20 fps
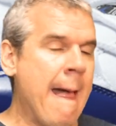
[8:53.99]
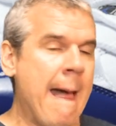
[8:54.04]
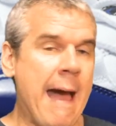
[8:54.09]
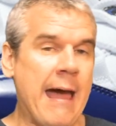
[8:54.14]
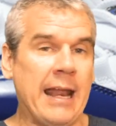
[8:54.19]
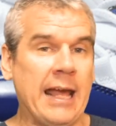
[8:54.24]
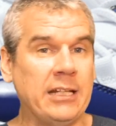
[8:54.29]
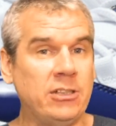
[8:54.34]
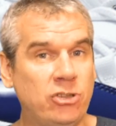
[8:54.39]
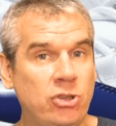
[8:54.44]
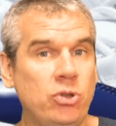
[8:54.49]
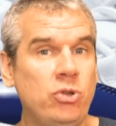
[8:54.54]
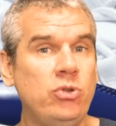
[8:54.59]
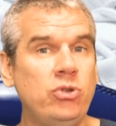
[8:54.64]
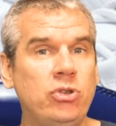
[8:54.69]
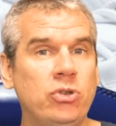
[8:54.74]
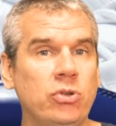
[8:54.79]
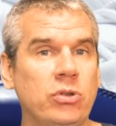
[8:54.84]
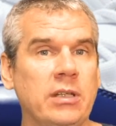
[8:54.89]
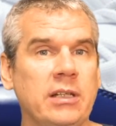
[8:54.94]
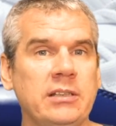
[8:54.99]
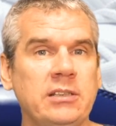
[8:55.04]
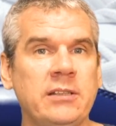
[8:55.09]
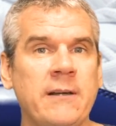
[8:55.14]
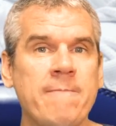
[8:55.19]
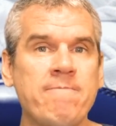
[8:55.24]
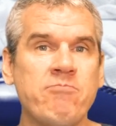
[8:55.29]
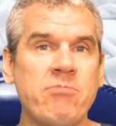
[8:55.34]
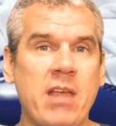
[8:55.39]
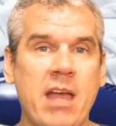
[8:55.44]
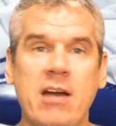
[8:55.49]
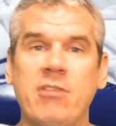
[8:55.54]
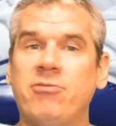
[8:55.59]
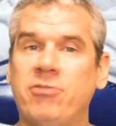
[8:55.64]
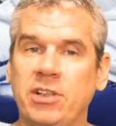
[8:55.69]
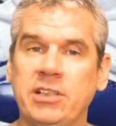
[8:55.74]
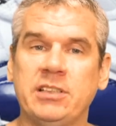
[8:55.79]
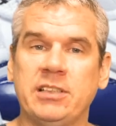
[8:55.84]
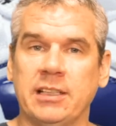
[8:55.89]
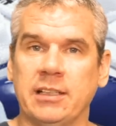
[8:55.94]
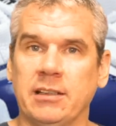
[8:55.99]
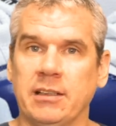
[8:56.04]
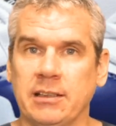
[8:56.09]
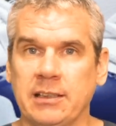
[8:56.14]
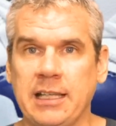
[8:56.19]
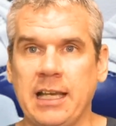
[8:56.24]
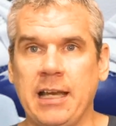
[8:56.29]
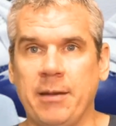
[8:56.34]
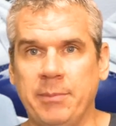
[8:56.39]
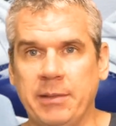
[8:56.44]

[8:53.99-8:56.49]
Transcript: And I do do this every single day.